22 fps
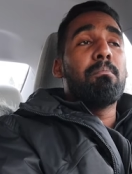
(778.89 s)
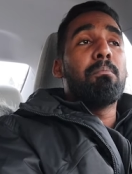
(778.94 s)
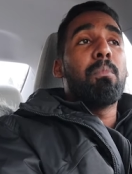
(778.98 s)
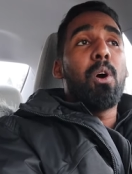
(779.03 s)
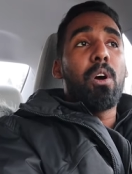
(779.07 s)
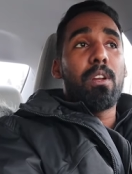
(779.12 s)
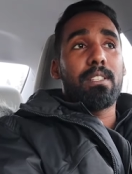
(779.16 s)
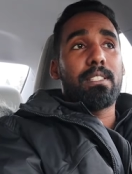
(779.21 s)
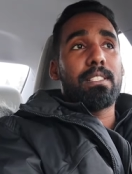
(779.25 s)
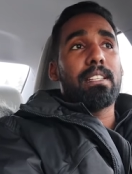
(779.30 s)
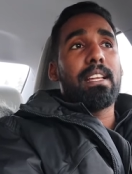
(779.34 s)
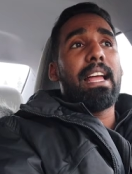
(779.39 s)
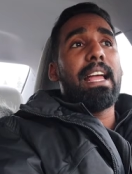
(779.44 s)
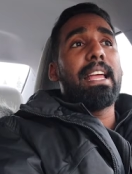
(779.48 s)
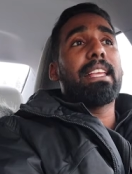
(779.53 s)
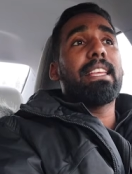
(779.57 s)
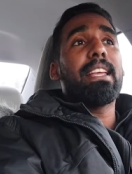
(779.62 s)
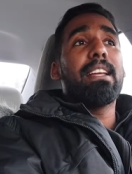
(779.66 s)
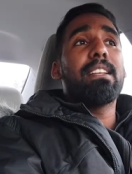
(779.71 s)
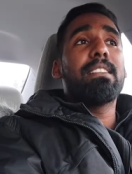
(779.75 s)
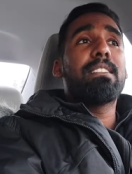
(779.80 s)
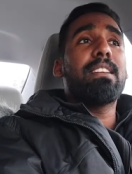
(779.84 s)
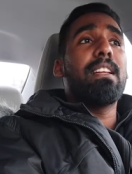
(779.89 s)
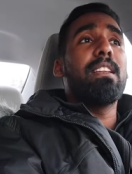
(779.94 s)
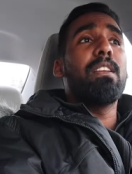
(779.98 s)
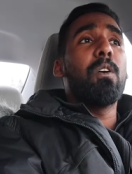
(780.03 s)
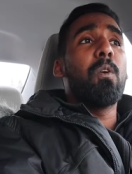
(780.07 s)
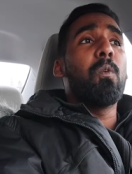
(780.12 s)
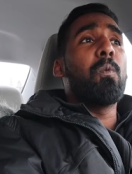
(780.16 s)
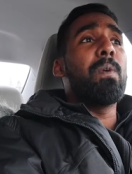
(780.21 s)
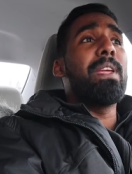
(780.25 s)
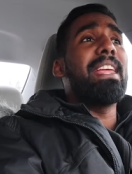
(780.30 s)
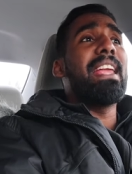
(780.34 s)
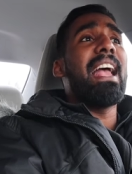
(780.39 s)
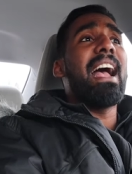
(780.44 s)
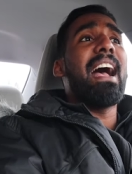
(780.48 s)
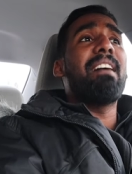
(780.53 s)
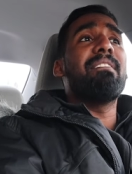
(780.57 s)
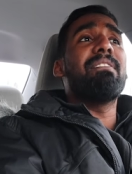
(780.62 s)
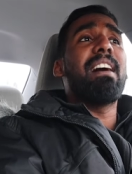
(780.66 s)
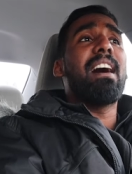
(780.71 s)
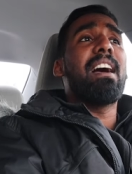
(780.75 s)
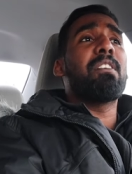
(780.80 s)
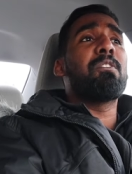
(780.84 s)
But I can tell you, we
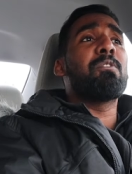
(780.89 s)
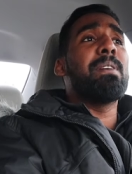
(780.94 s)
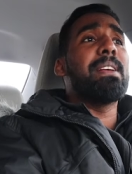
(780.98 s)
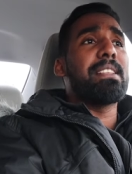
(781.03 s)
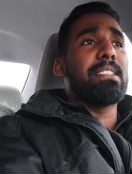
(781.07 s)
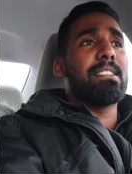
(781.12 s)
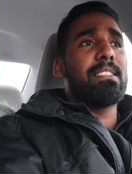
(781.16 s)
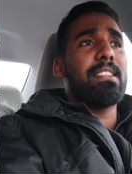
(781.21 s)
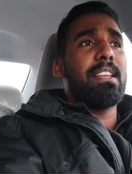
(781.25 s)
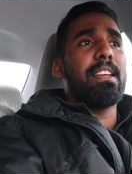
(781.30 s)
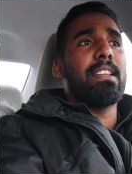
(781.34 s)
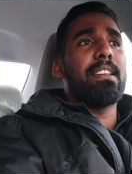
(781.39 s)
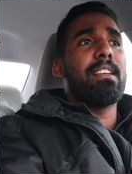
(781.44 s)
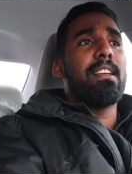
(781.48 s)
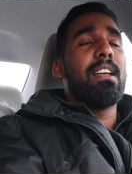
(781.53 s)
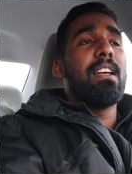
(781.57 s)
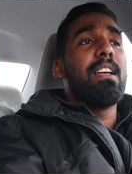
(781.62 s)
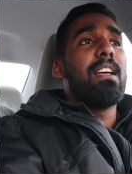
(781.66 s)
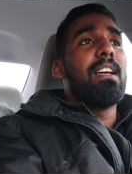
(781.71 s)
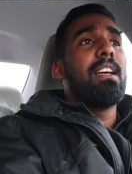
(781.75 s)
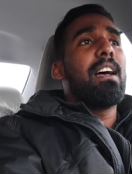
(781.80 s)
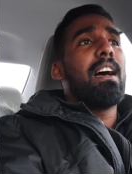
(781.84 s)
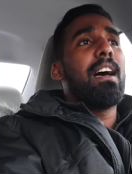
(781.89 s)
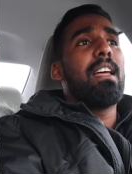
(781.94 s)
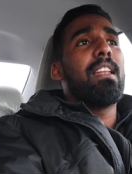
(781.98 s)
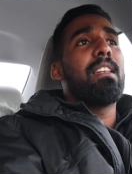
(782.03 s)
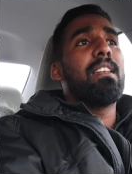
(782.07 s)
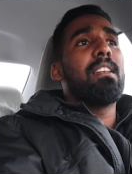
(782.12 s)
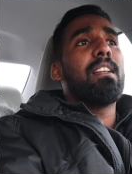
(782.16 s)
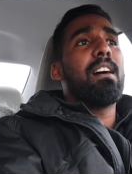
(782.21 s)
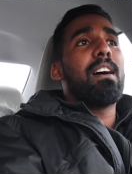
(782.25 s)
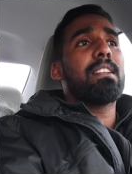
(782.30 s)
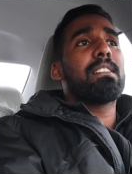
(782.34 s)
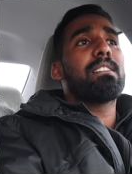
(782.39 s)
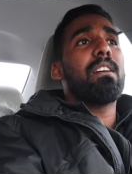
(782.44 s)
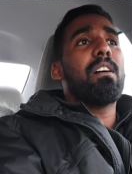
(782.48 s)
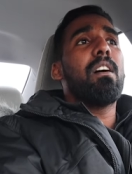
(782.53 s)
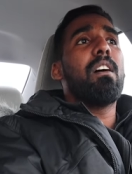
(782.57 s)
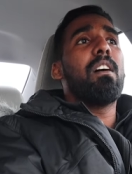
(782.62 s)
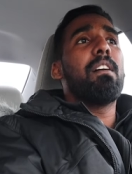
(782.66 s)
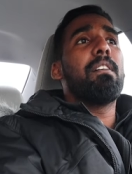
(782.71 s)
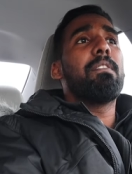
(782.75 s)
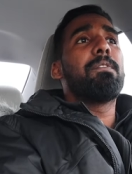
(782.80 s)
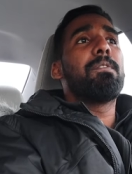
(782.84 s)
have arrested a lot
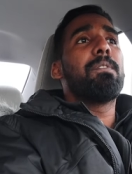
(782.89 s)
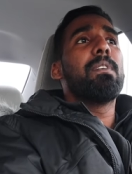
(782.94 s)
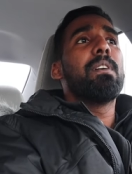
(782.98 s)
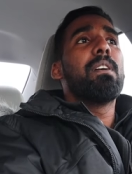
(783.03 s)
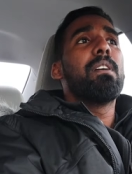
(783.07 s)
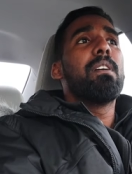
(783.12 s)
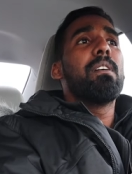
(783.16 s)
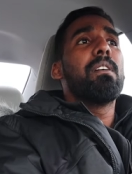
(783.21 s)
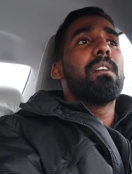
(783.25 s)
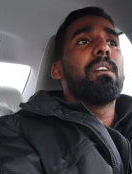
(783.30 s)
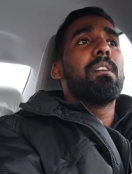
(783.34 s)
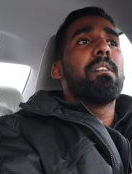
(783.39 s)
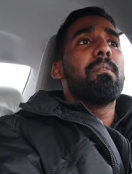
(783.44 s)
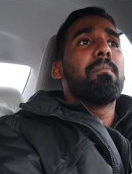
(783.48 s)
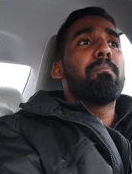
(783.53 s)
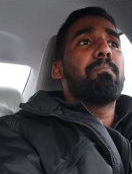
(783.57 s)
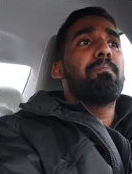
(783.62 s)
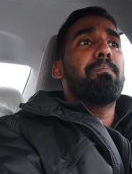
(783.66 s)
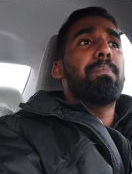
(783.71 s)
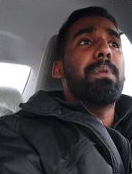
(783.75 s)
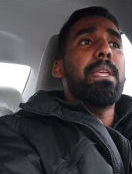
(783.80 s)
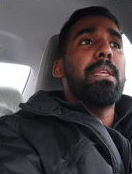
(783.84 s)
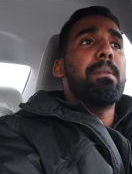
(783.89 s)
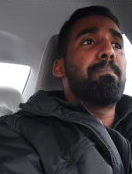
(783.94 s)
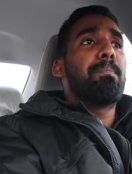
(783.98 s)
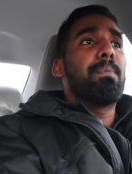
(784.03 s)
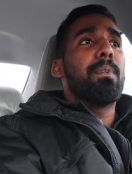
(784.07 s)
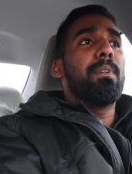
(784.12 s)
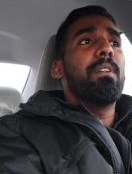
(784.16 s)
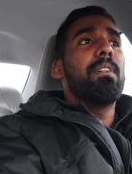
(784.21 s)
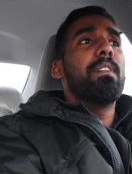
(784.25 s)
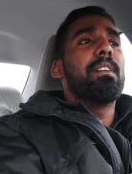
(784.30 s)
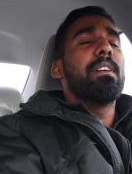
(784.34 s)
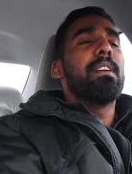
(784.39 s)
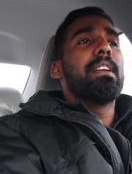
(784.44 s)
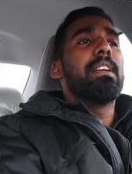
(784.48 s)
of people